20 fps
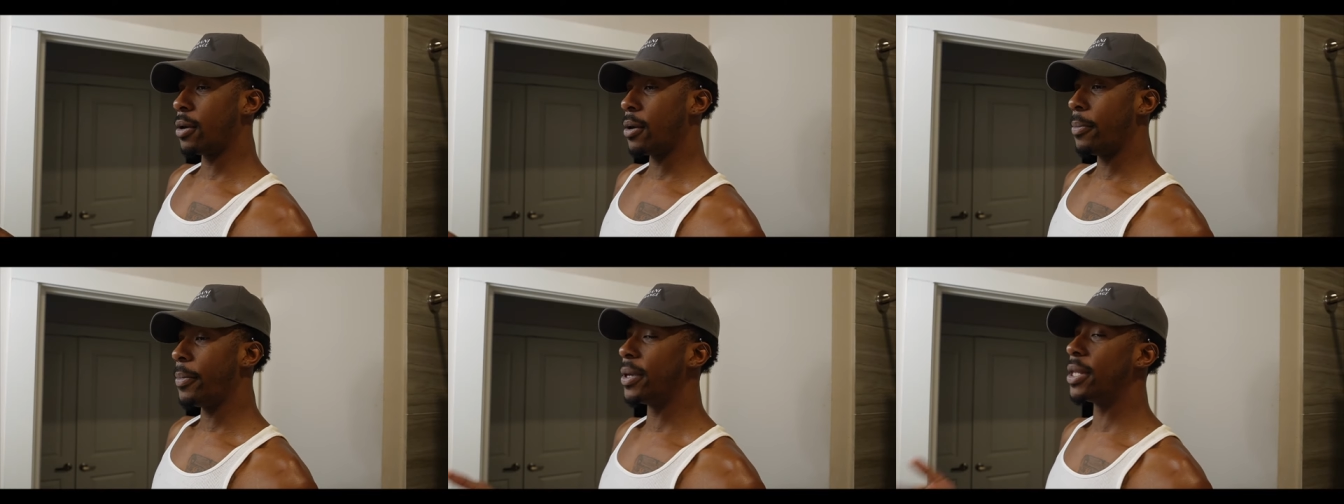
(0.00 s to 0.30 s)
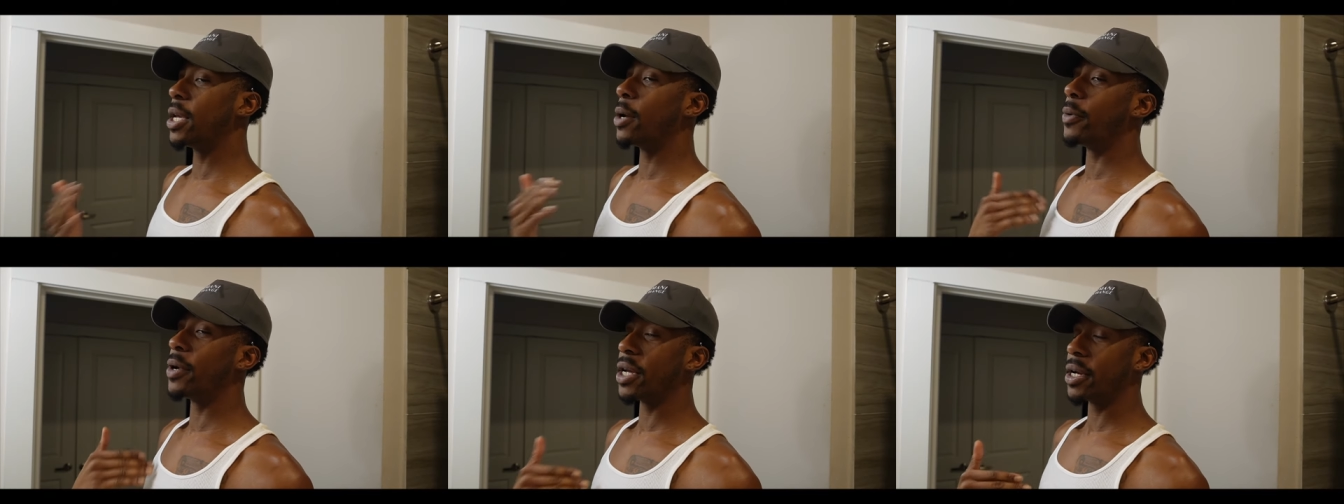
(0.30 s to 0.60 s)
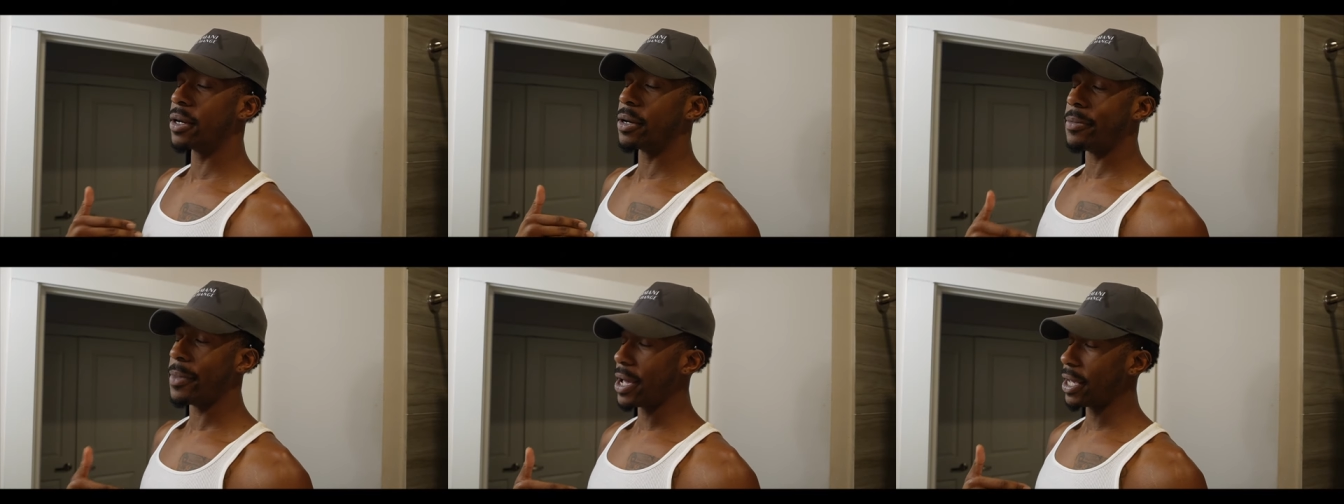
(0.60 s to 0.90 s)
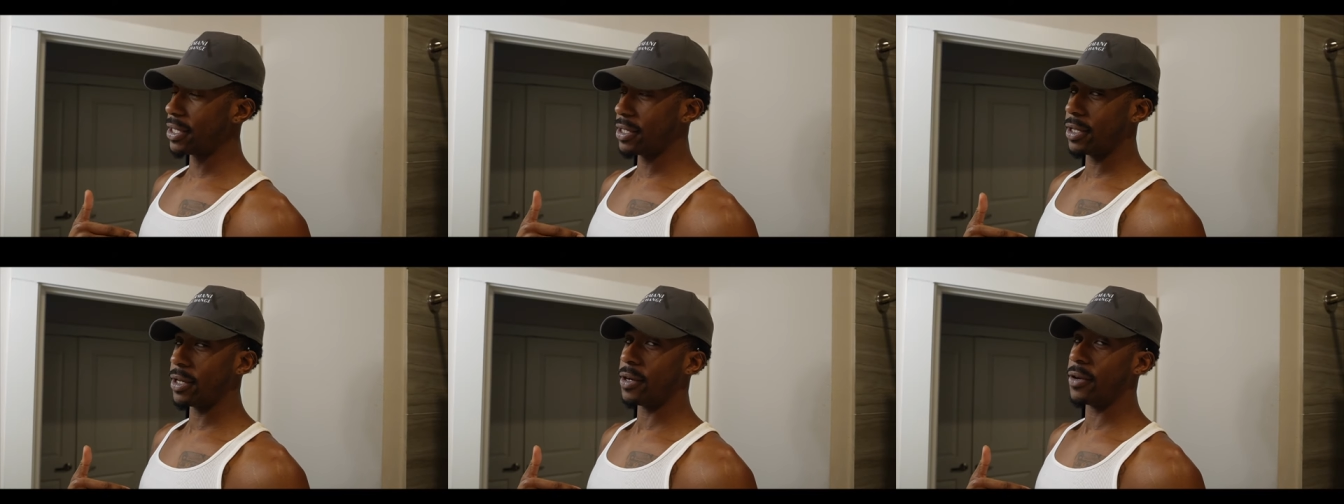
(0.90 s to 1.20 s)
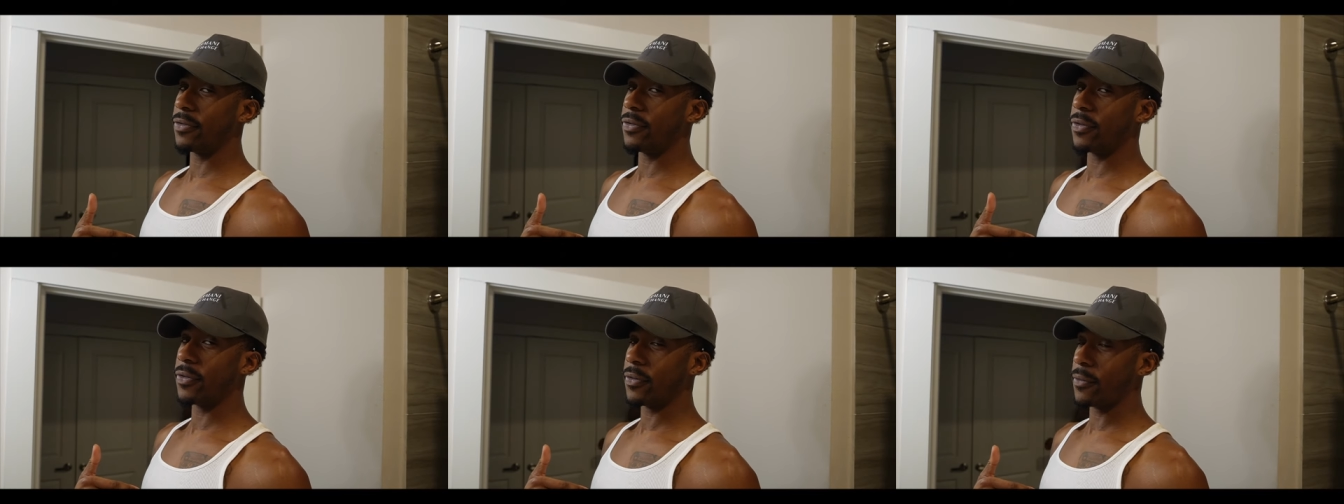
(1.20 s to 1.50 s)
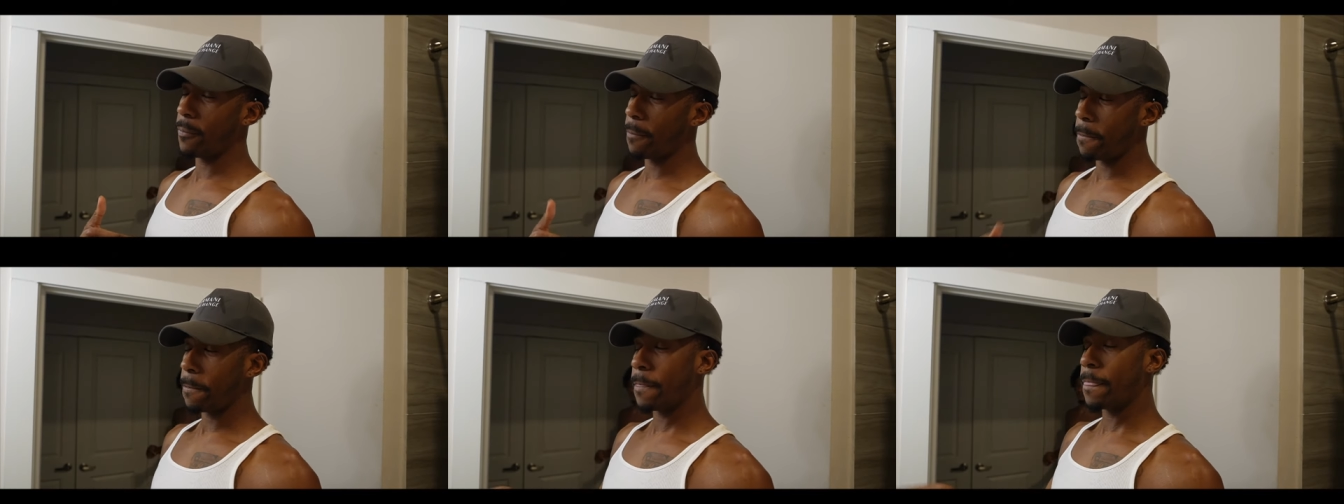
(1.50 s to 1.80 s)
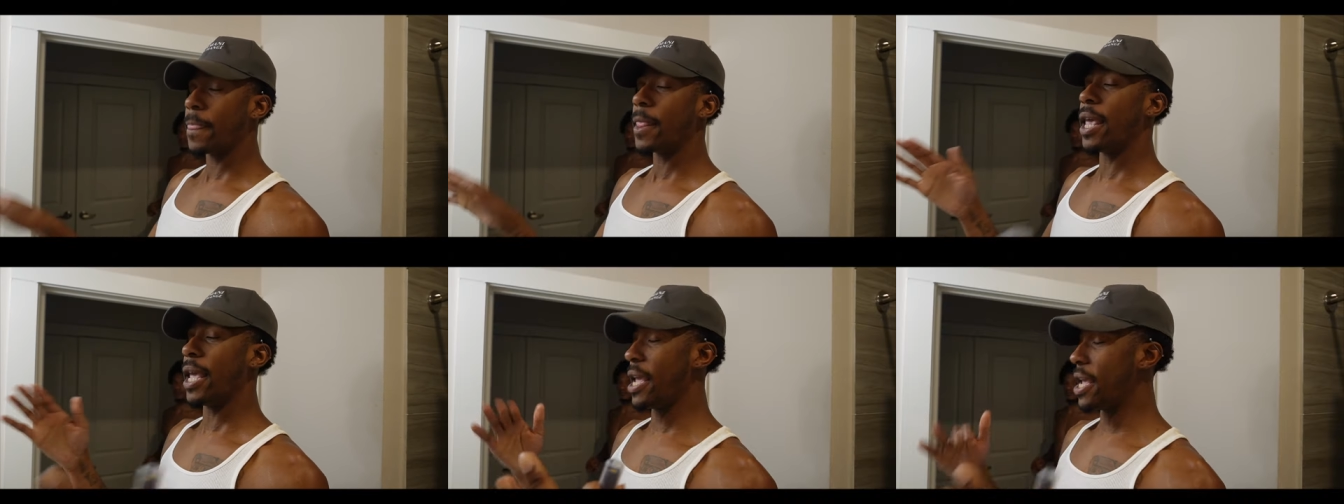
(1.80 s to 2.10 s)
But then when it comes to my
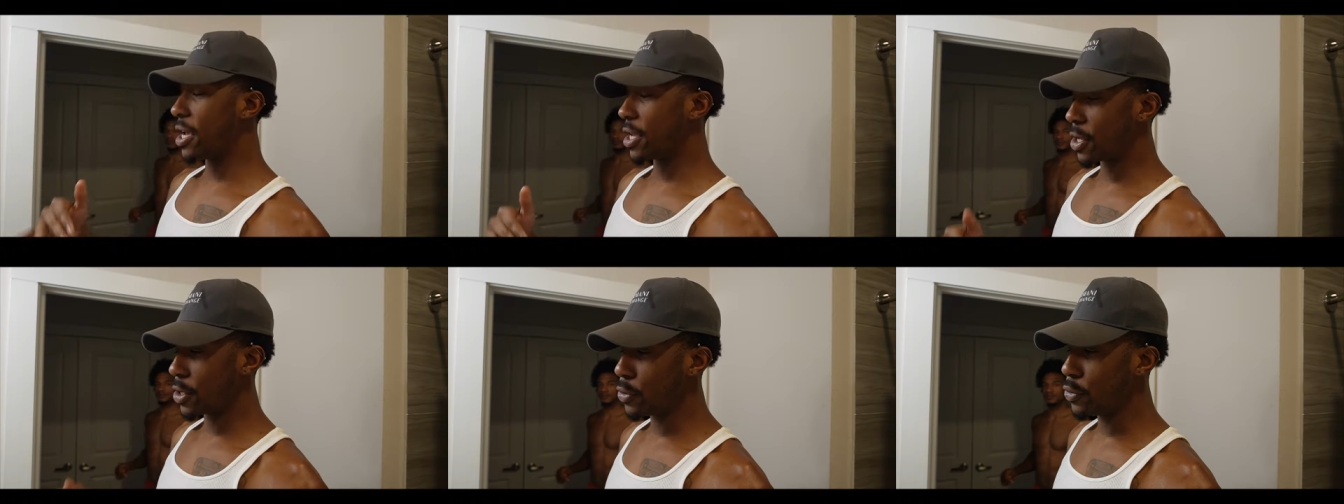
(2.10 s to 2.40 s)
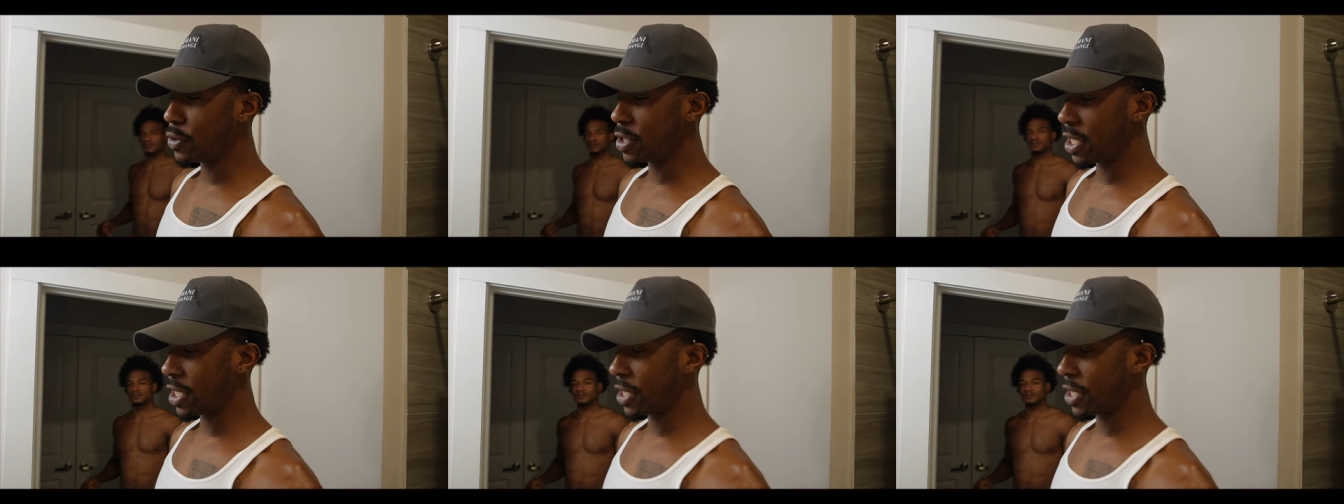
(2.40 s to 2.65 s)
stuff, he'll use